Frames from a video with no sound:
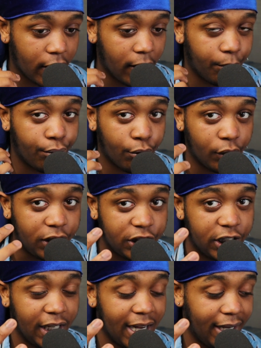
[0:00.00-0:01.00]

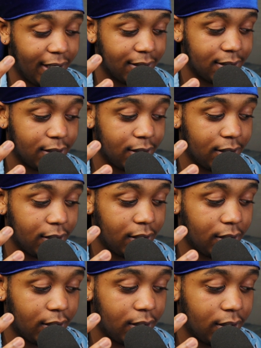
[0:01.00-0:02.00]
appreciate
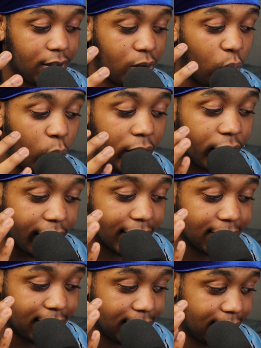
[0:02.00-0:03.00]

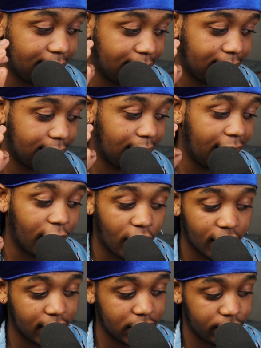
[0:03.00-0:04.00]
queerness in
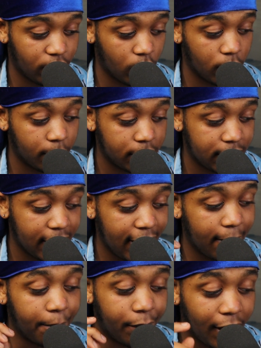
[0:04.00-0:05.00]
all its forms,
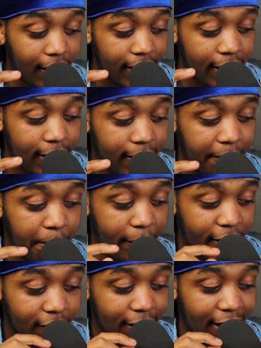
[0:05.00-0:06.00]
but
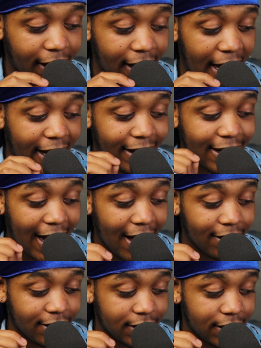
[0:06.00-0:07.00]
merely
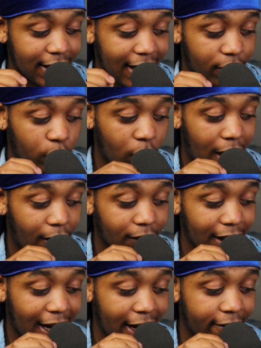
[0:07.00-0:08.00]
acknowledging that throughout
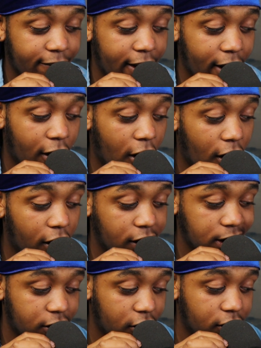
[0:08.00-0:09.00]
life there are
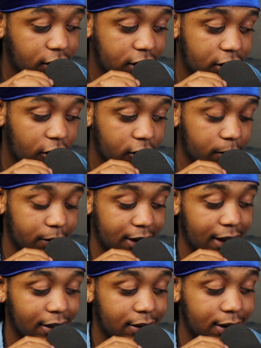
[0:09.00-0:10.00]
certain
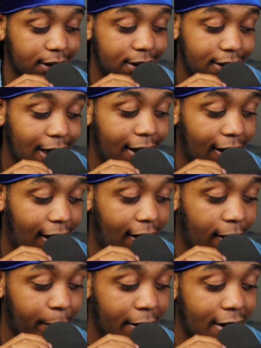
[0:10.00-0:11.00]
circumstances set
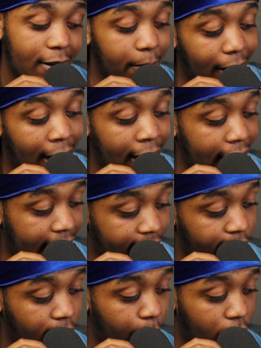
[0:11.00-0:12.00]
up by
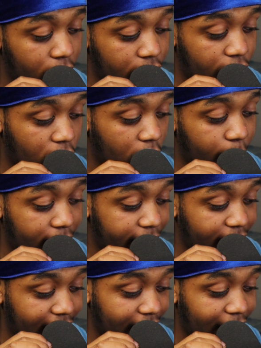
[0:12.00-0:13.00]

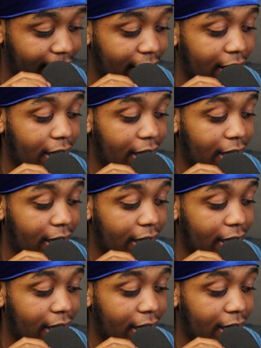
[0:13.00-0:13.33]
heteronormivity,